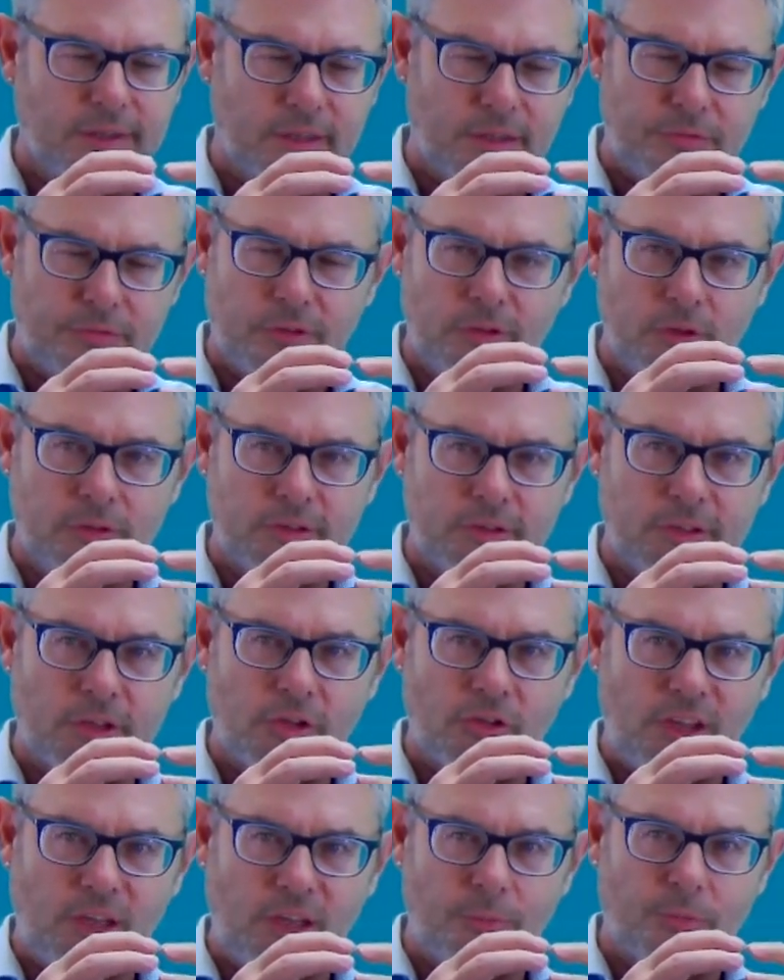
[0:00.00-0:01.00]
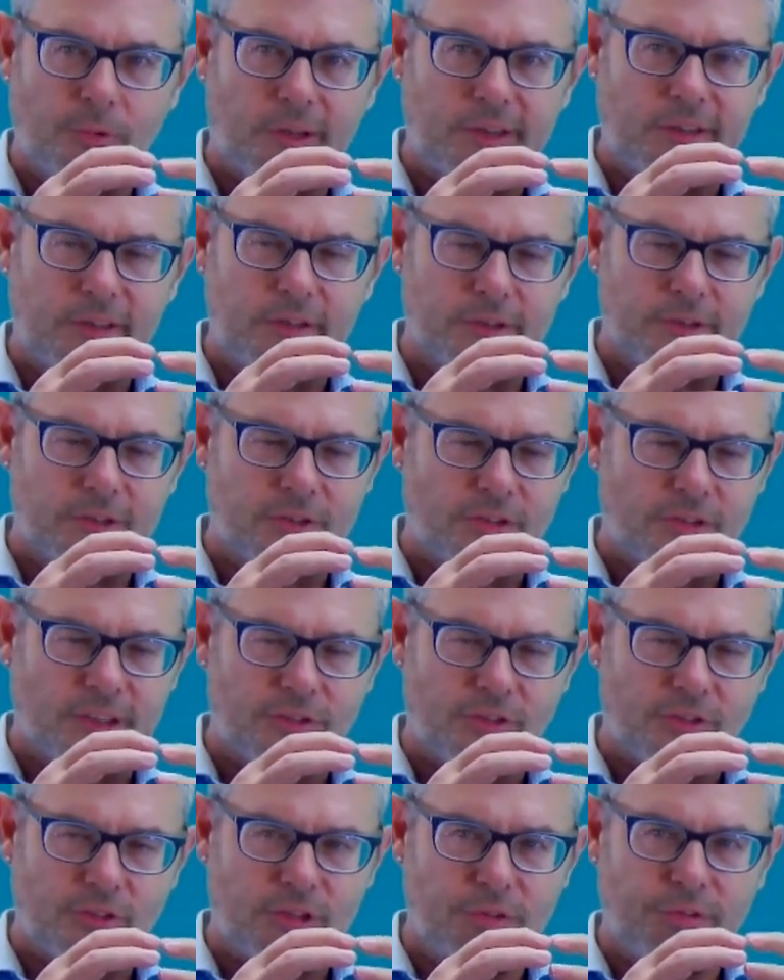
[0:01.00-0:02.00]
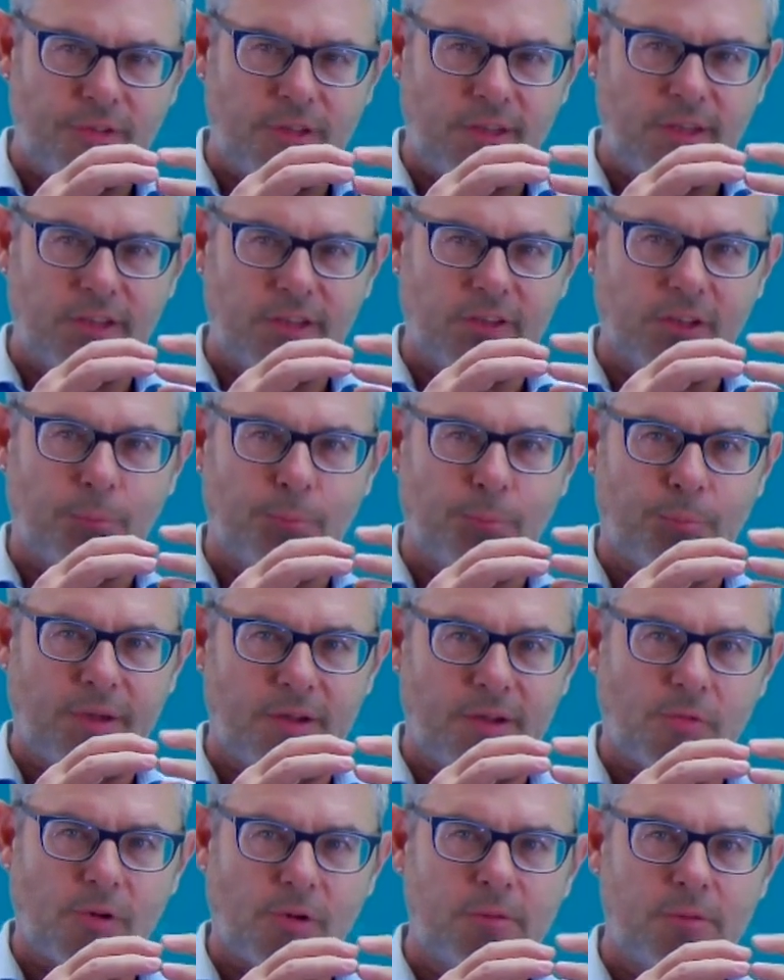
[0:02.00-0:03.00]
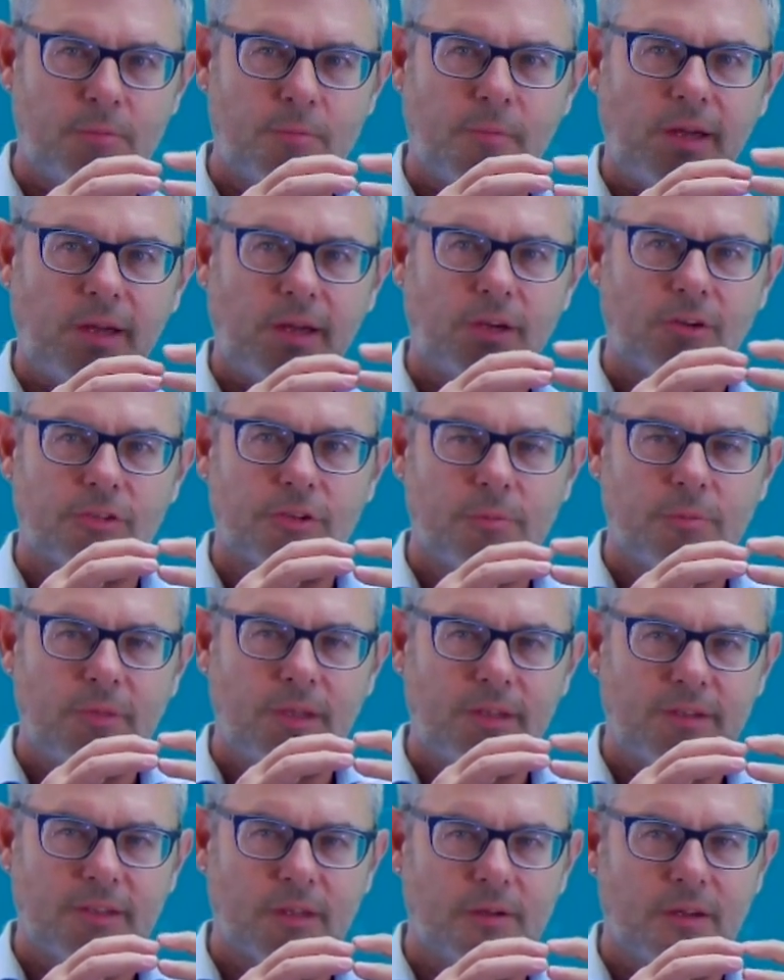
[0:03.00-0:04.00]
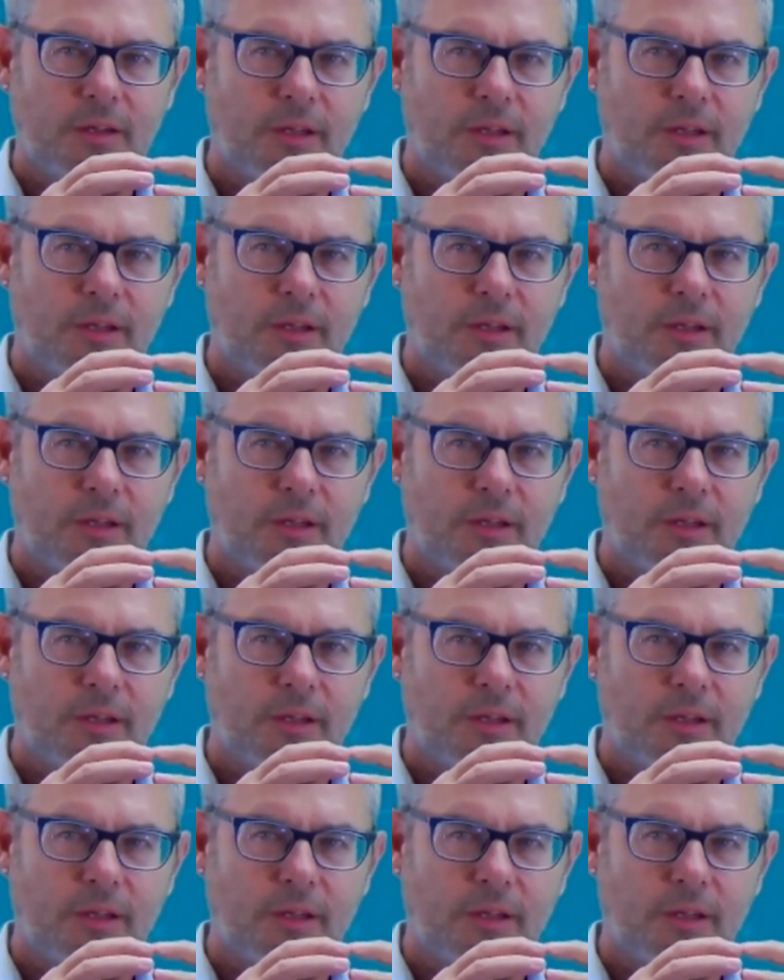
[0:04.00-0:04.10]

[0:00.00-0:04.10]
If you use a cheap one and you're just shifting it up by 1 micrometer,